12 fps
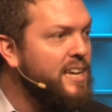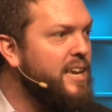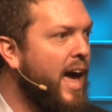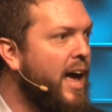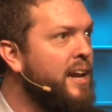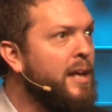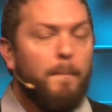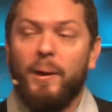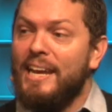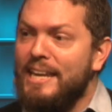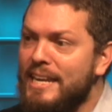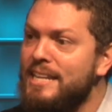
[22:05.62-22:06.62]
yet, but
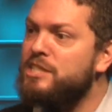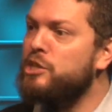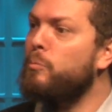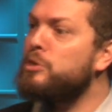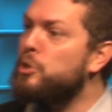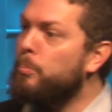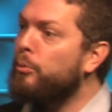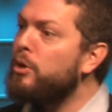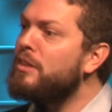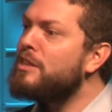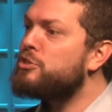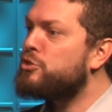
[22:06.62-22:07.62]
he needs someone to
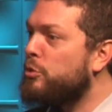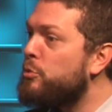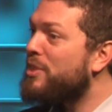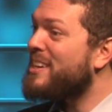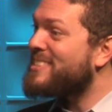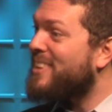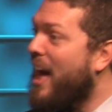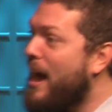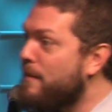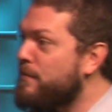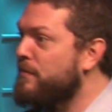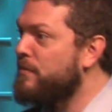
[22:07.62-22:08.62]
bring this truth in his
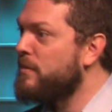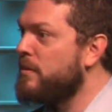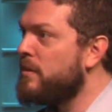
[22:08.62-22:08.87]
life.